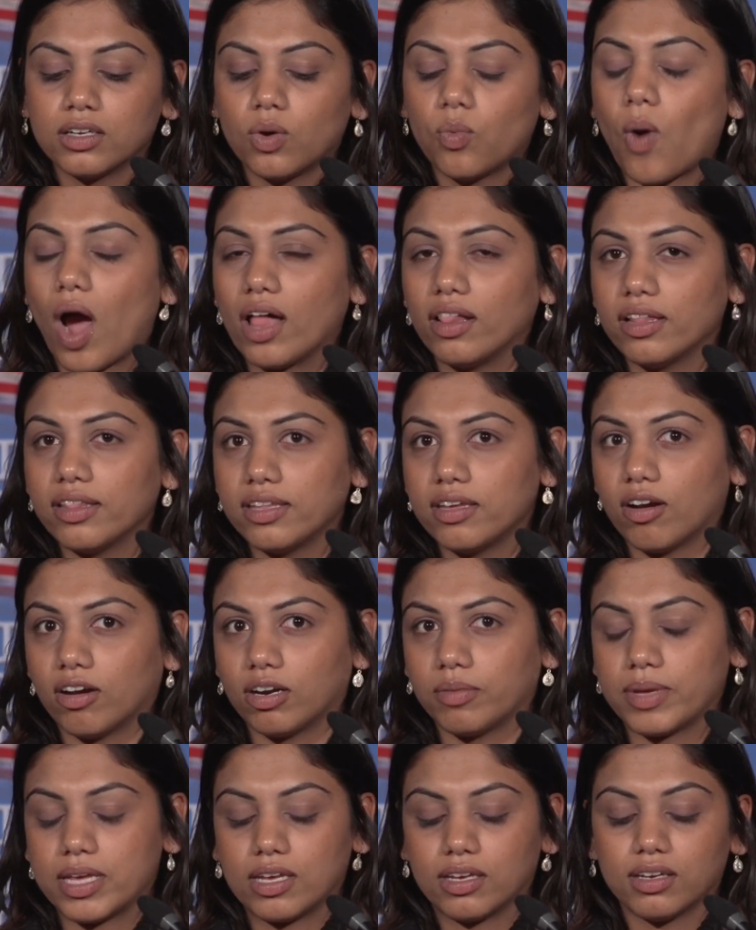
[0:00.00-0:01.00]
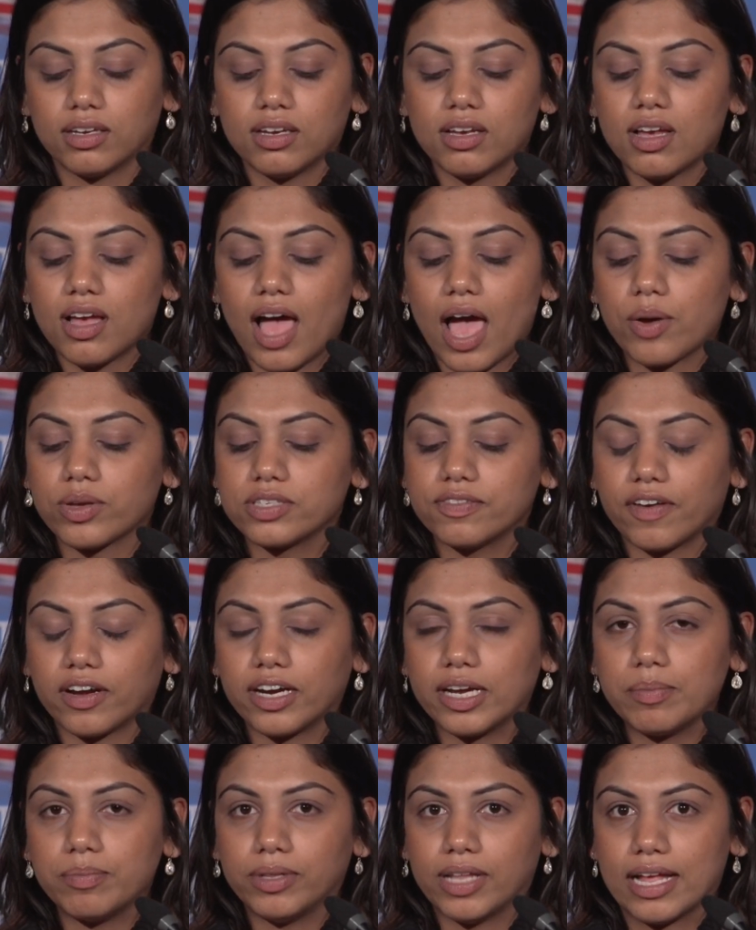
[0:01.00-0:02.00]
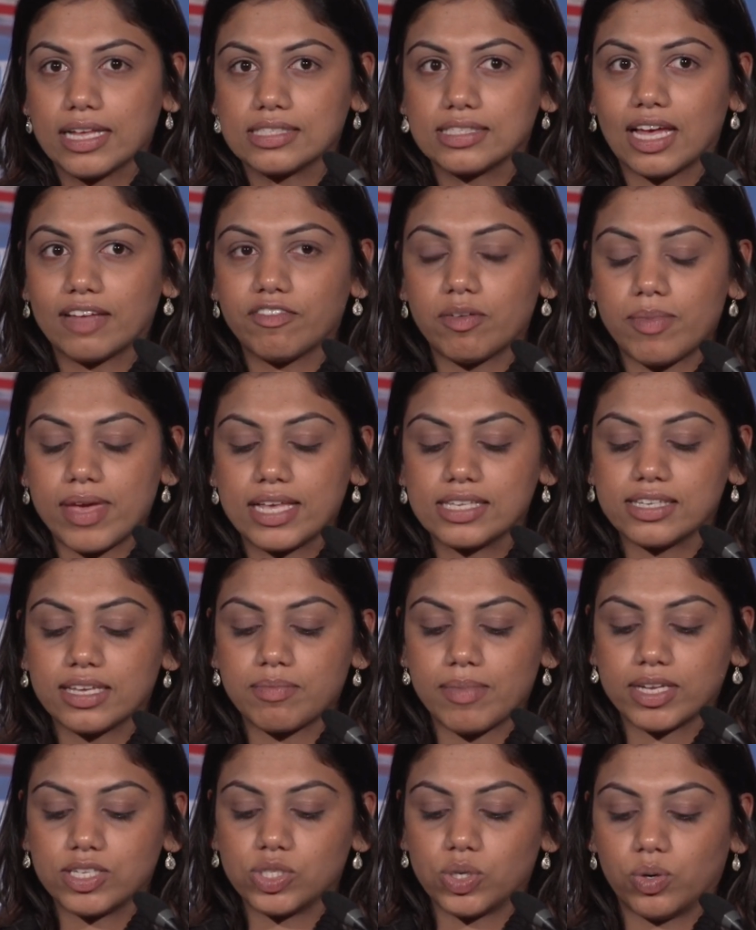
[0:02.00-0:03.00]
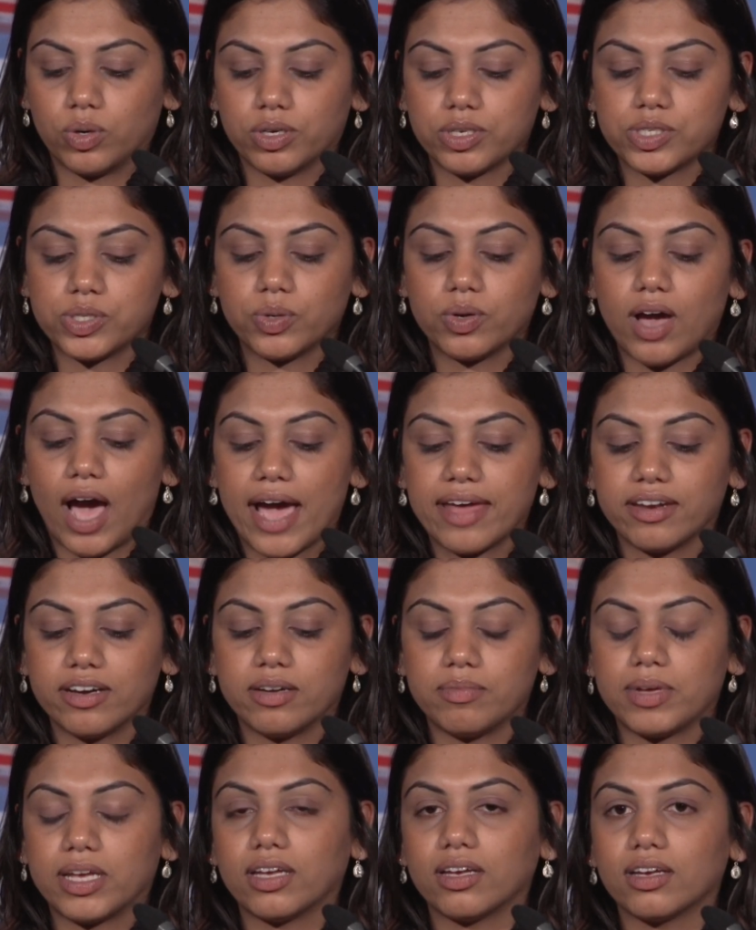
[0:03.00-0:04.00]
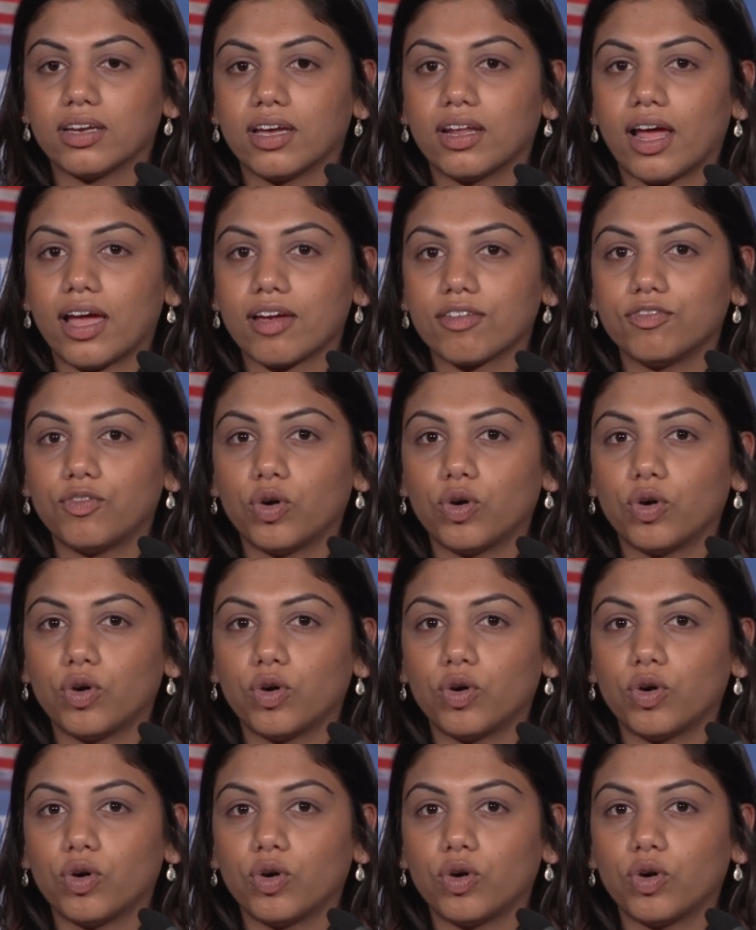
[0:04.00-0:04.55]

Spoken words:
While in the Army, I was very blessed to have amazing mentors who guided me, and I have